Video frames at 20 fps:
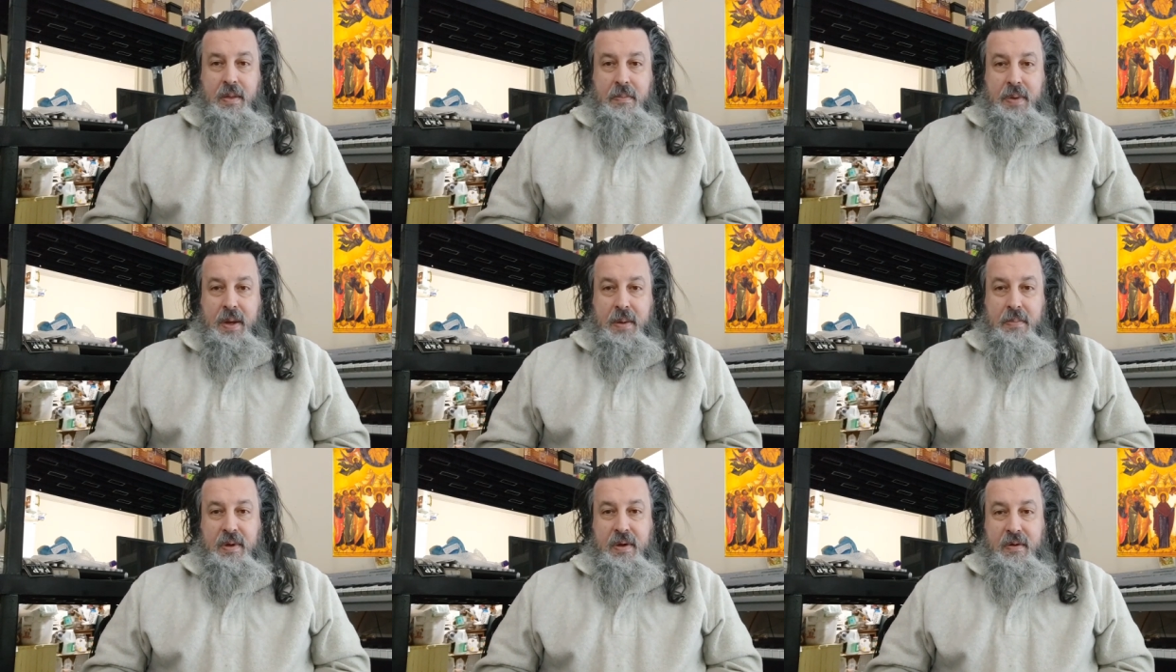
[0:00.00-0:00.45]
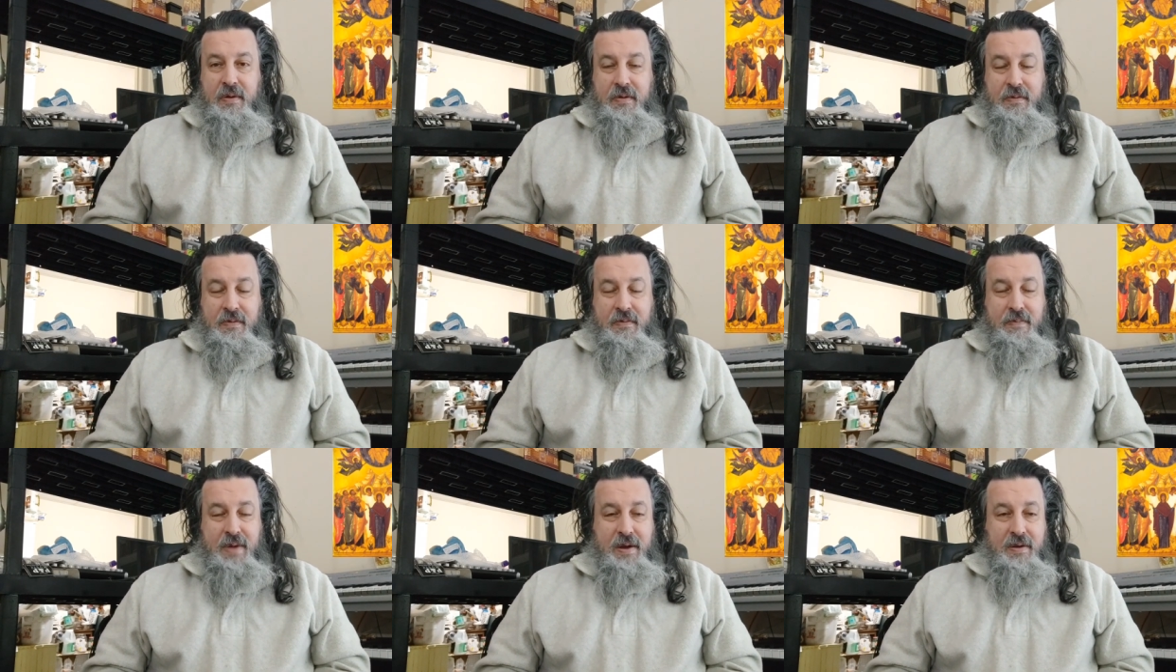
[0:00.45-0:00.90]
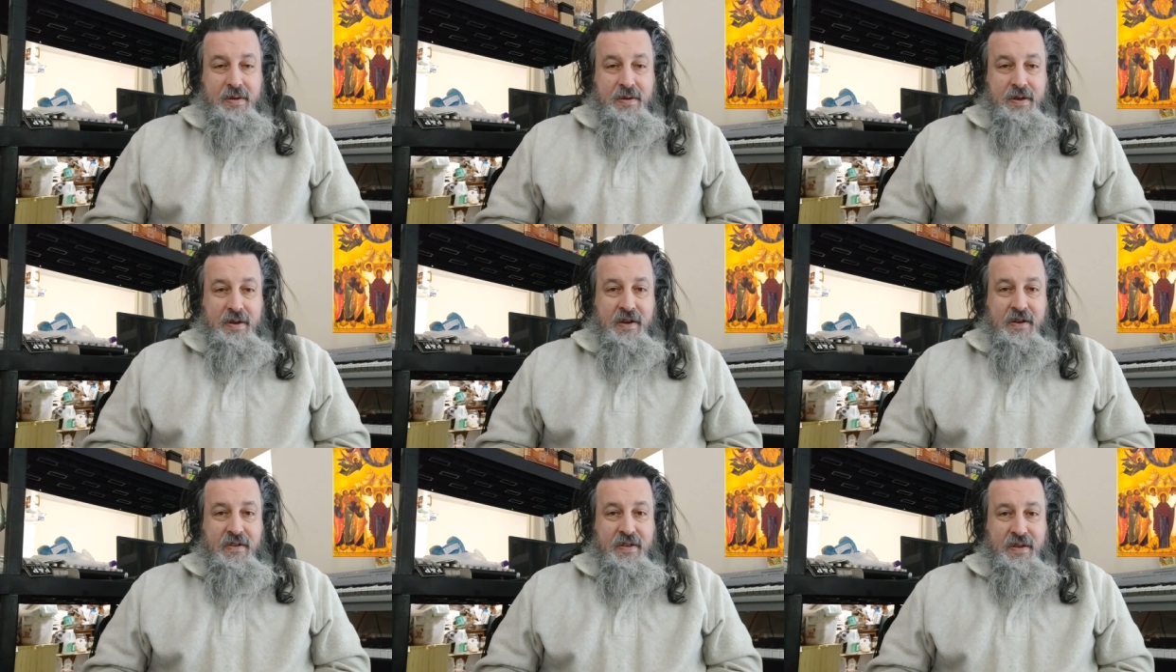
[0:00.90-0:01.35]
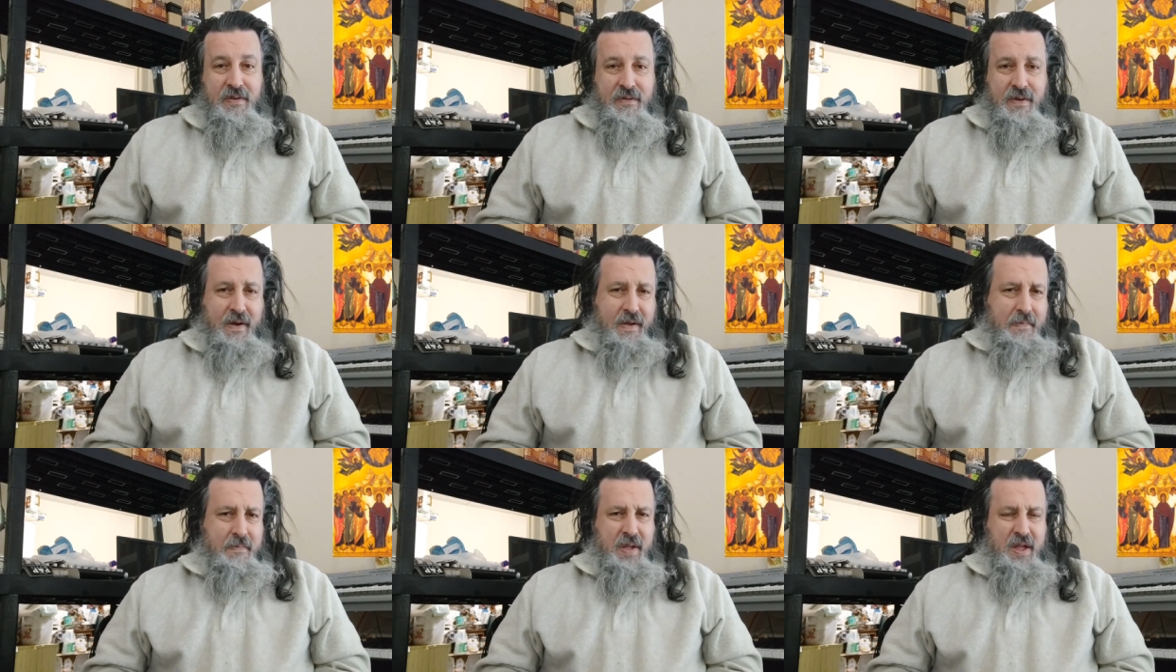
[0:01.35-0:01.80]
people, you know, say,
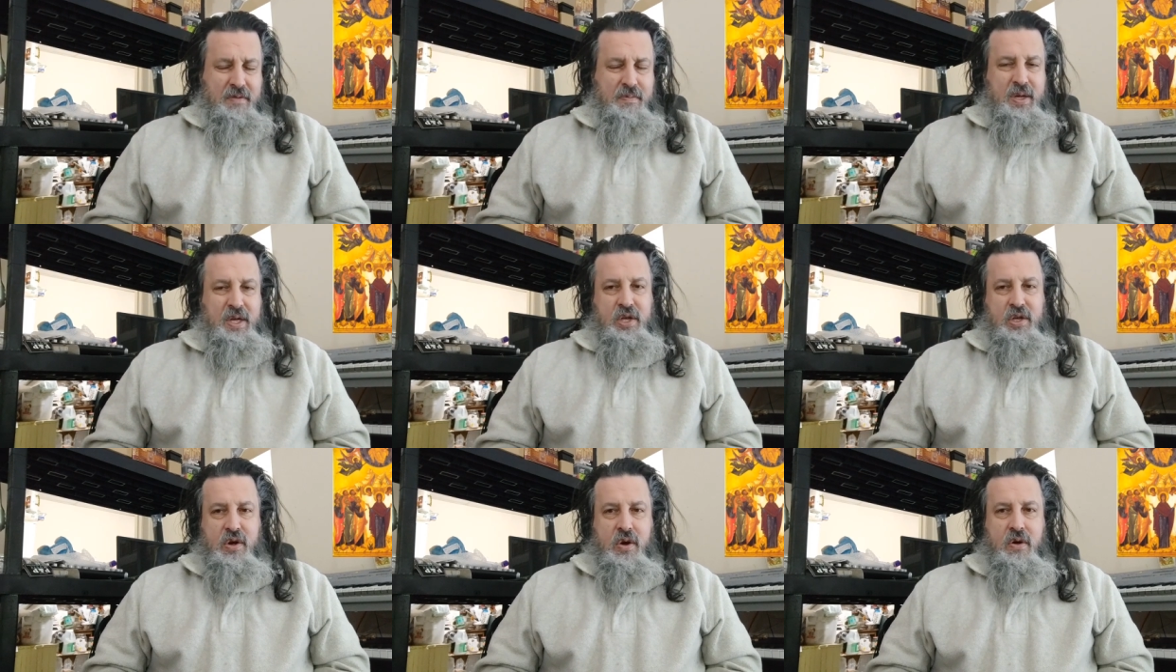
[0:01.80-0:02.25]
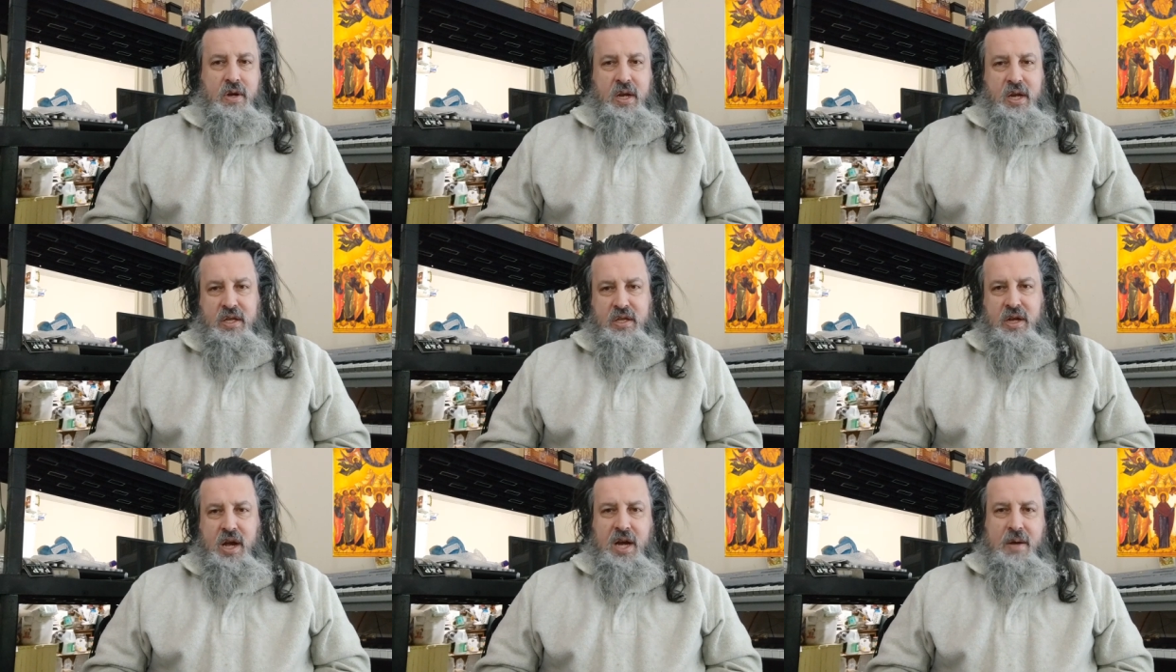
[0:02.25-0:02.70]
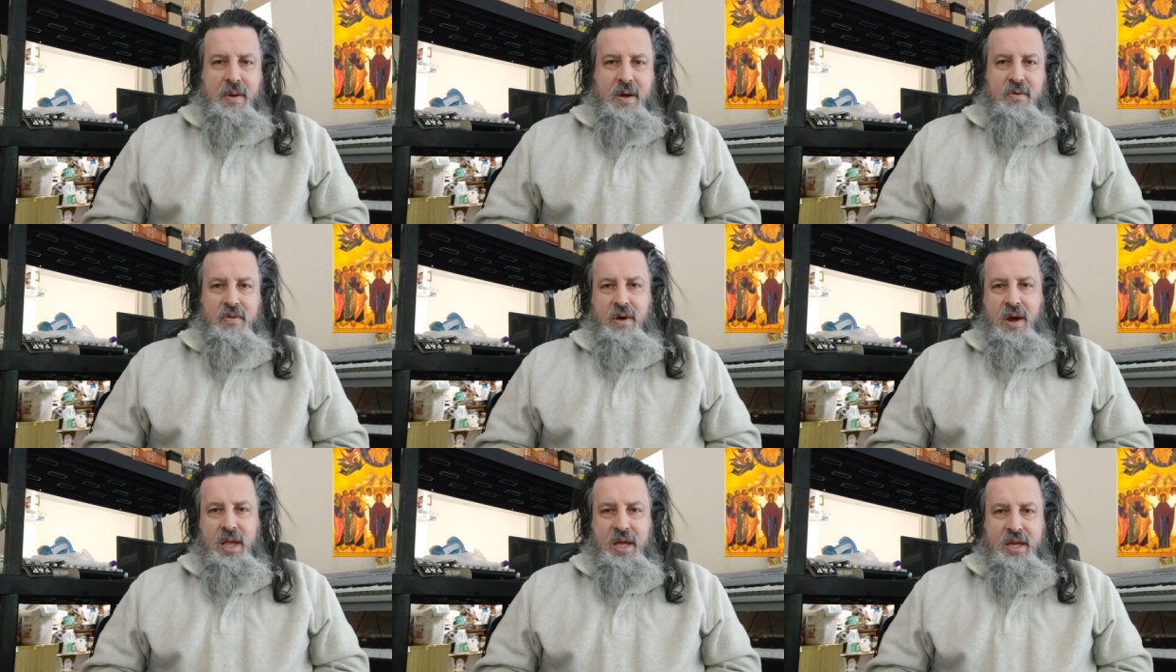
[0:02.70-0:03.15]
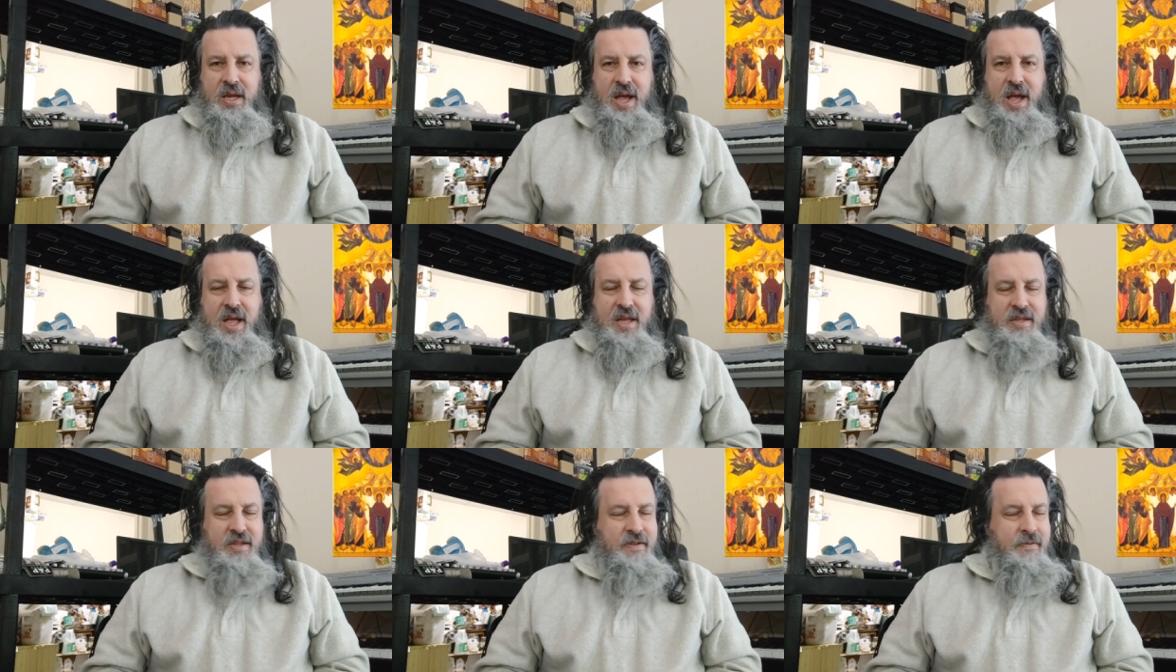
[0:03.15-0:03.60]
well, I must be joking, he's talking about chronic
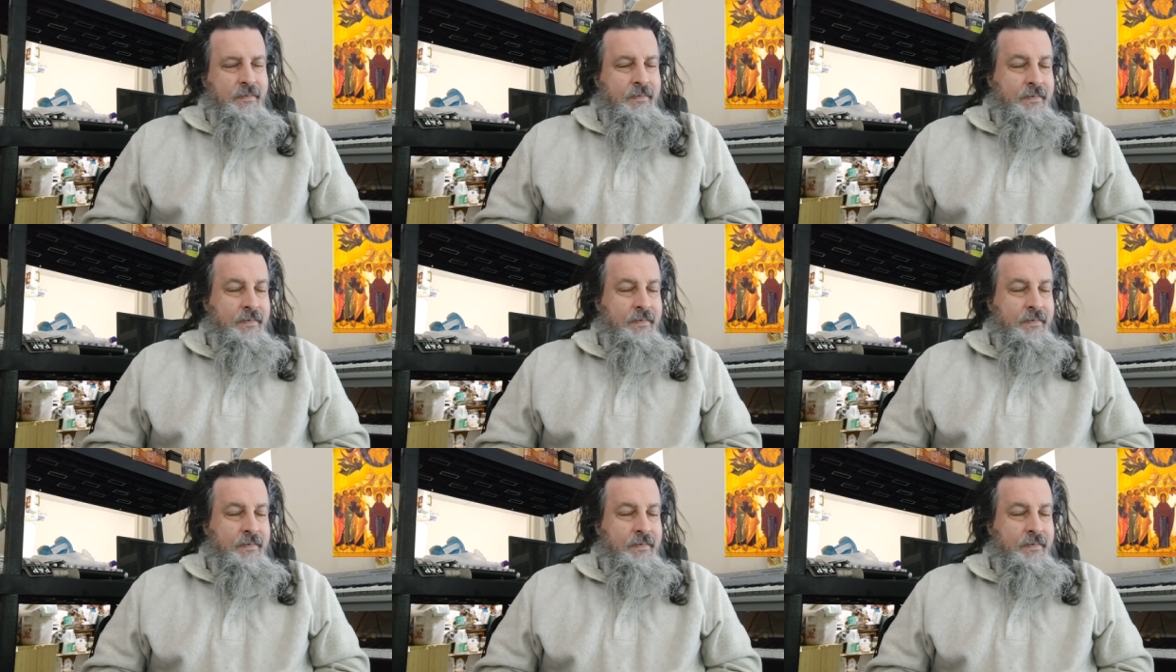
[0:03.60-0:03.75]
gas.